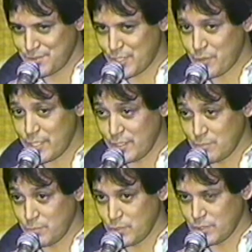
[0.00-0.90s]
Tried writing
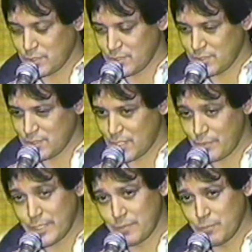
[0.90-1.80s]
a book. I
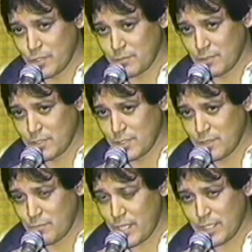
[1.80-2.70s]
read that book
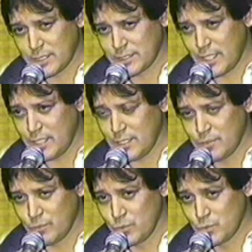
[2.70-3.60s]
by Alex
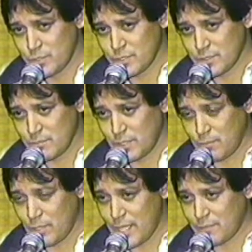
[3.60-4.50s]
Haley, Roots, about
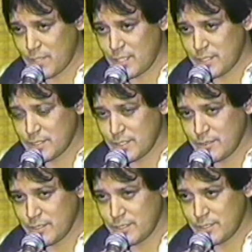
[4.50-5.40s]
a black man and his
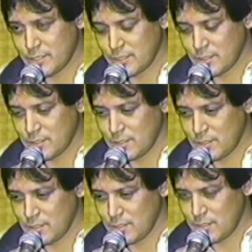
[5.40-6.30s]
heritage.
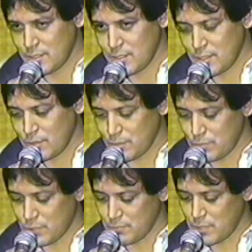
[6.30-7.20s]
And I wrote a
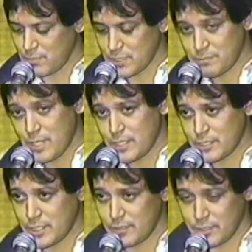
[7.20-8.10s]
book about my
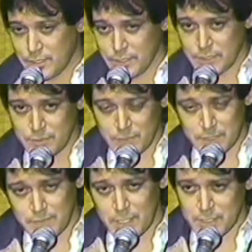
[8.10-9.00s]
Spanish heritage, my
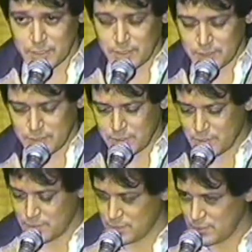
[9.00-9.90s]
Spanish
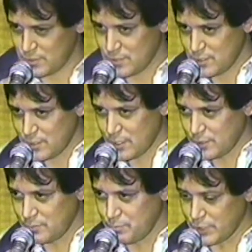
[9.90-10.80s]
culture. I
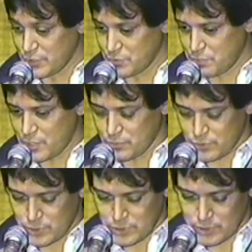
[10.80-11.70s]
called it Bean
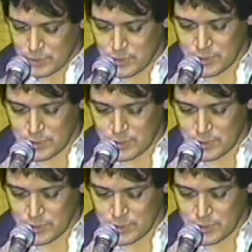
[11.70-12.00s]
Sprouts.